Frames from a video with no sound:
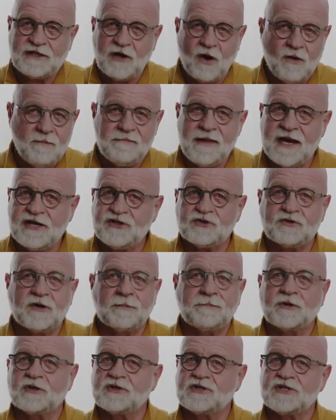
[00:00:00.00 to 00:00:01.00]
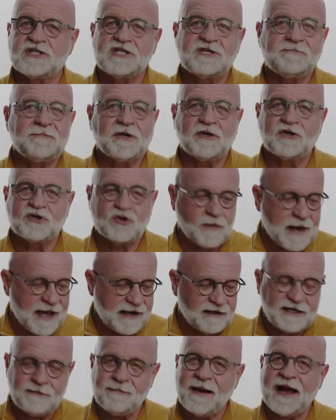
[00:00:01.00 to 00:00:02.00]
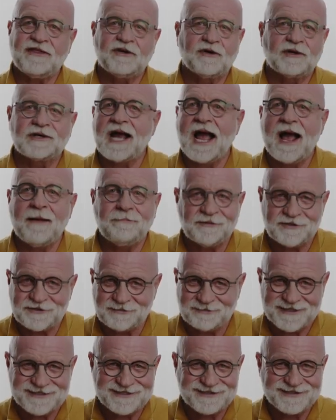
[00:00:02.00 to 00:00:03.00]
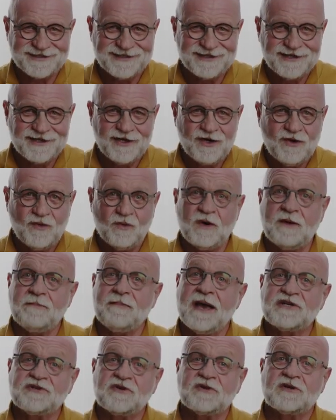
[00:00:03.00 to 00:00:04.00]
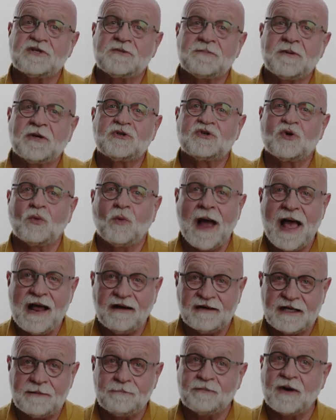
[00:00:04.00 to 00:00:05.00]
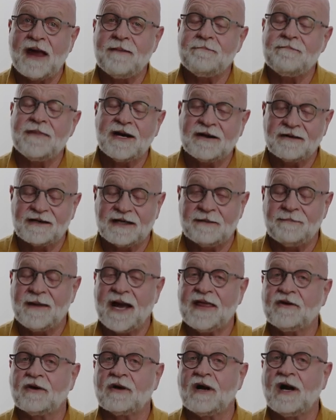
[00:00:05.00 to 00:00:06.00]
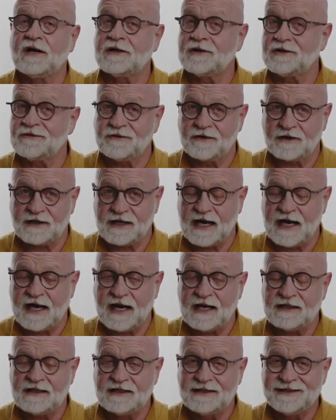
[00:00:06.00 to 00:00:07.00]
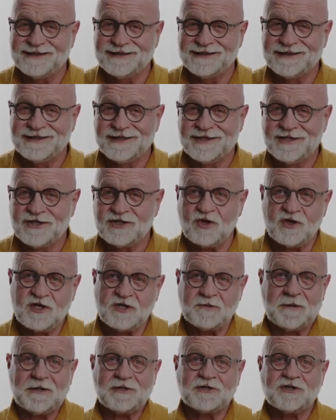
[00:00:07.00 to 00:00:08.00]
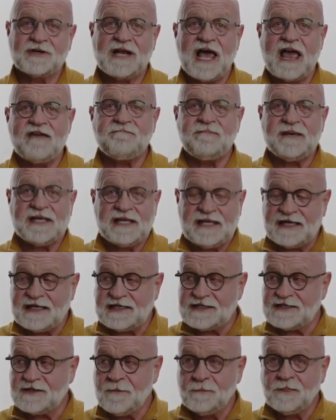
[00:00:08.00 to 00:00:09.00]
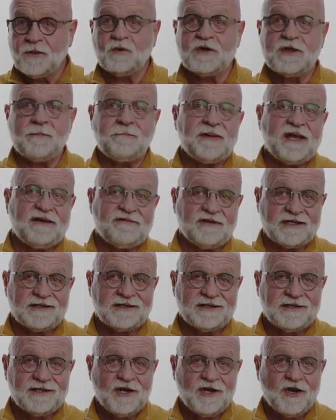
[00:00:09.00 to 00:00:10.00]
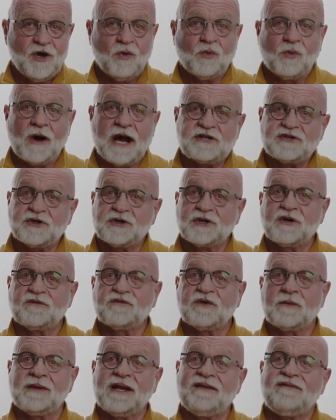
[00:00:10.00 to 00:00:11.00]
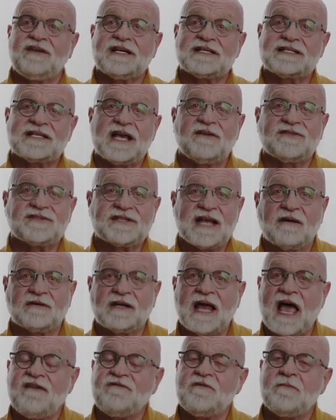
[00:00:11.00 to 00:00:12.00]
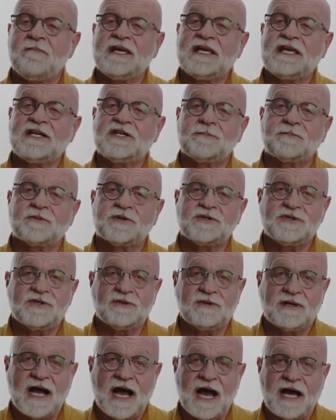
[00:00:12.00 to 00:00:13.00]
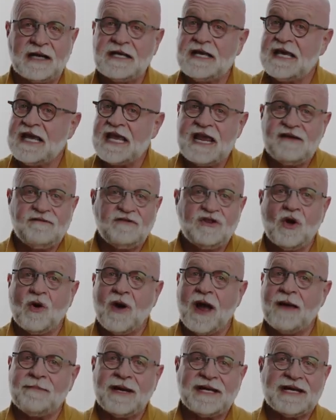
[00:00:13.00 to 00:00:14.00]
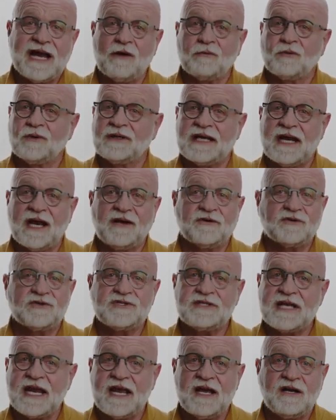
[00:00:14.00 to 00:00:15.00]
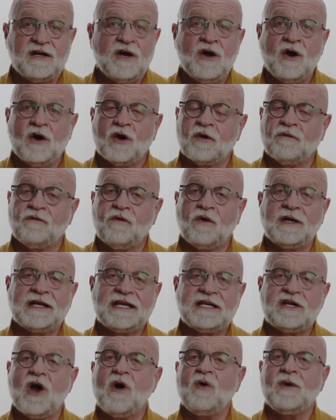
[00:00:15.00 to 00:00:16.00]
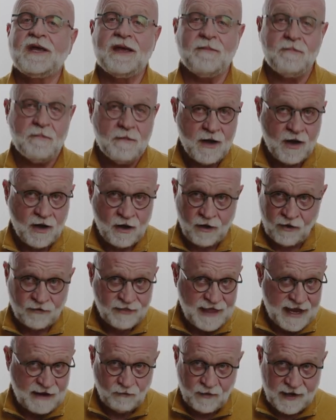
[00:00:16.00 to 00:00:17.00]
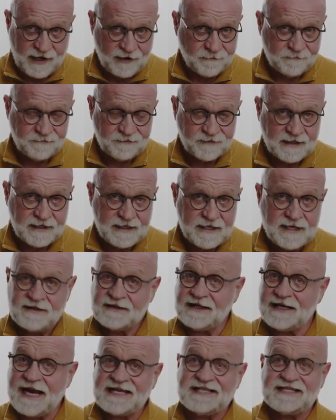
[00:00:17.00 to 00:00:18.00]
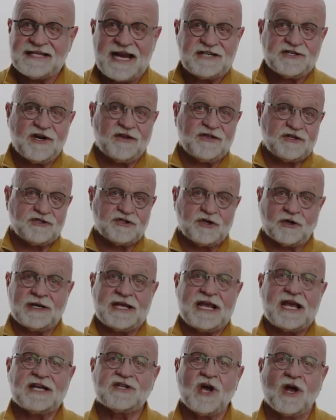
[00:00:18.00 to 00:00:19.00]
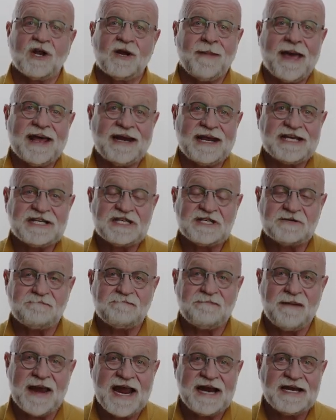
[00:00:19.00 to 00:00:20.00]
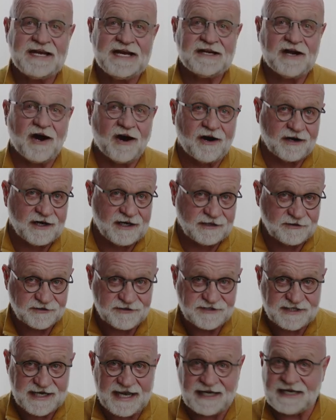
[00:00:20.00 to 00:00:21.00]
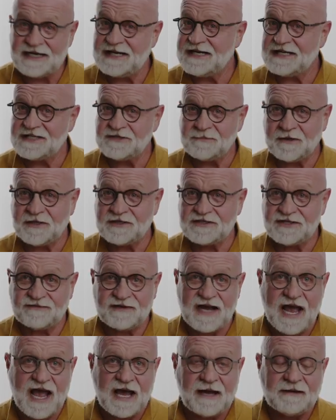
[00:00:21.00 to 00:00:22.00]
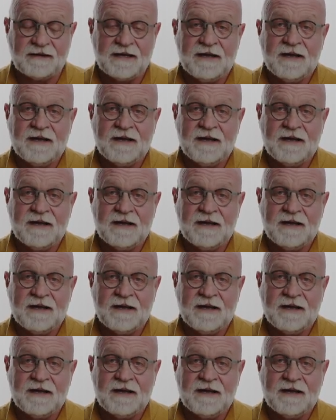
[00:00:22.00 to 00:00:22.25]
don't measure a person's spirituality by their accomplishments. We measure their spirituality primarily by their hunger for God. So the spiritual life begins with a pivot where I turn from living a self styled life and begin to pursue God, even though I may not really understand or fully know Him all that well. The next stage on the journey is all about expanding our understanding and experience of God.